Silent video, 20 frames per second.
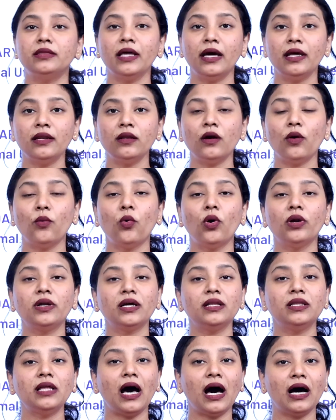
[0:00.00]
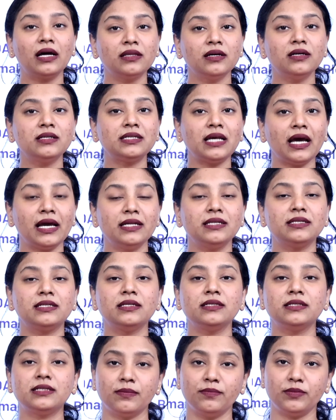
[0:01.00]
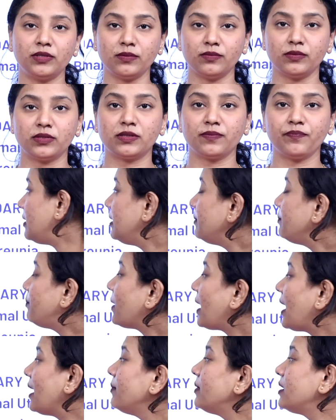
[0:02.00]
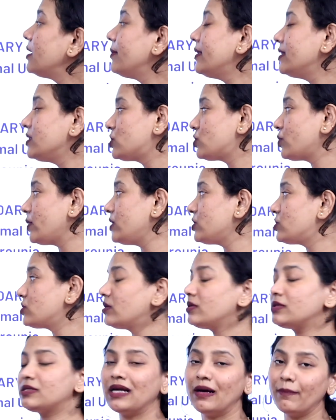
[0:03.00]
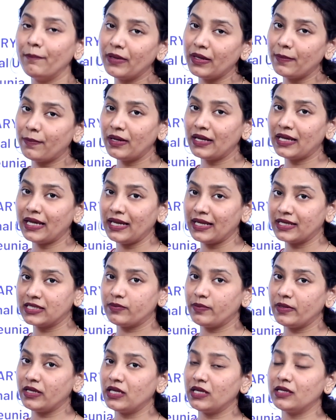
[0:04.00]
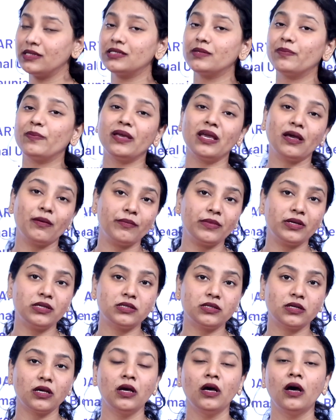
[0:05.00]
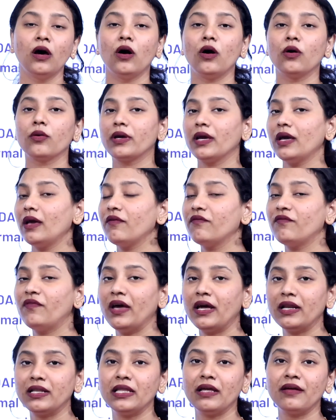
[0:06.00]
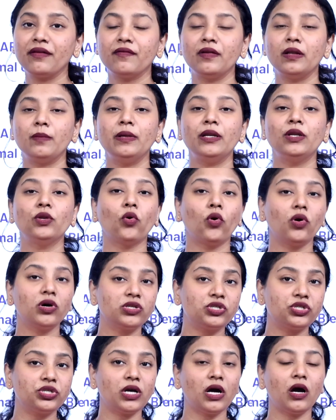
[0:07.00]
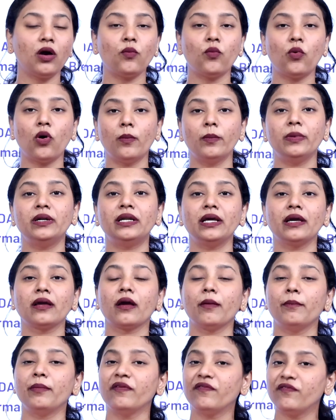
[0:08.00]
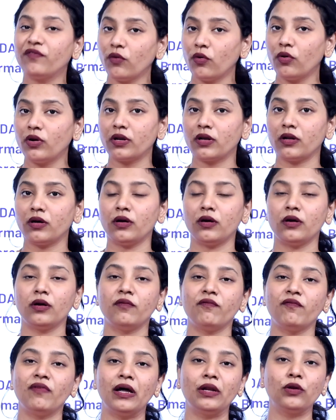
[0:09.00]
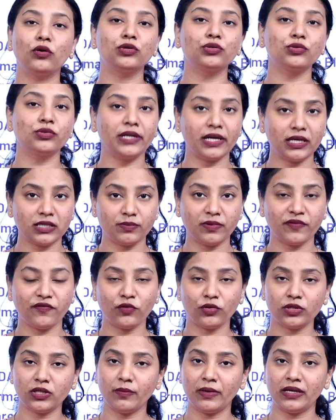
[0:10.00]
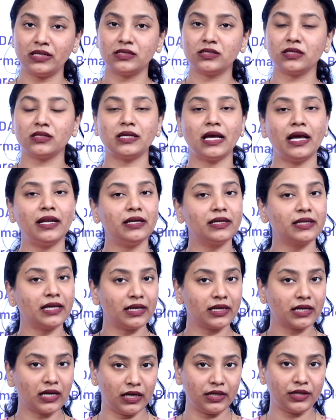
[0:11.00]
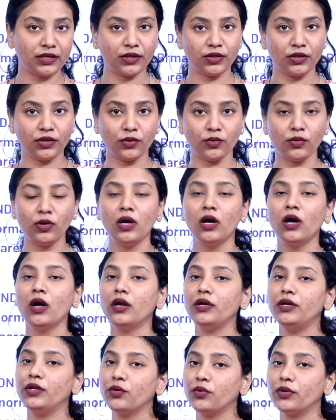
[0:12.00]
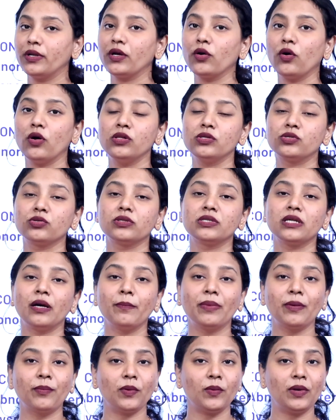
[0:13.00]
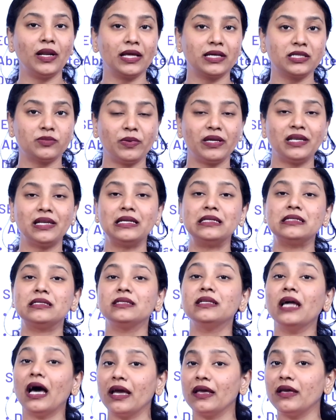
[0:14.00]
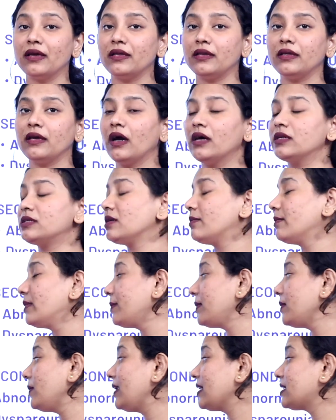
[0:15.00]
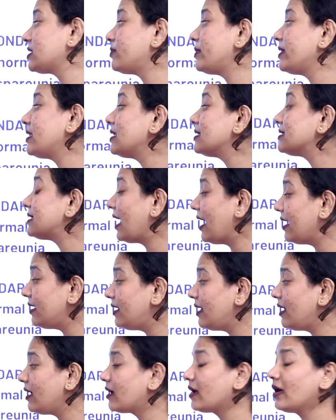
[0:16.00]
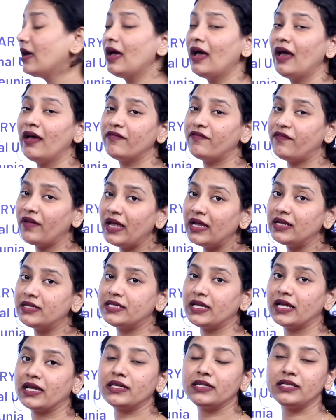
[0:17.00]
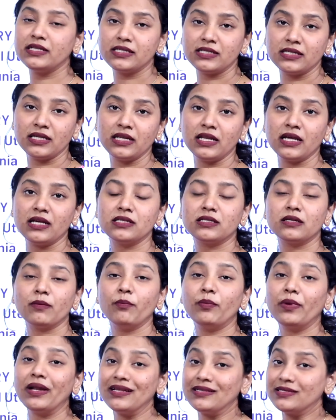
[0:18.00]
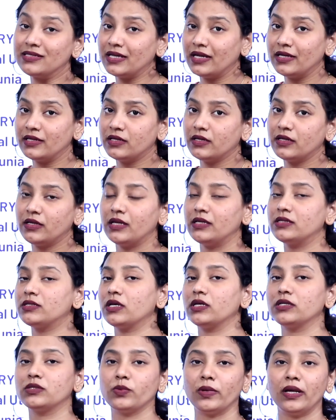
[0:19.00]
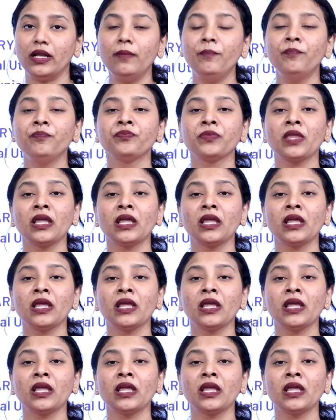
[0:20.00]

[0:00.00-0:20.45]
then what are the other signs and symptoms? In primary menstruation, some people can experience PMS, okay, where there will be nausea, vomiting before 1 or 2 days before the menses, and it can continue during also. Some people will experience diarrhea, some people will experience headache, fatigue, dizziness, breast tenderness as well.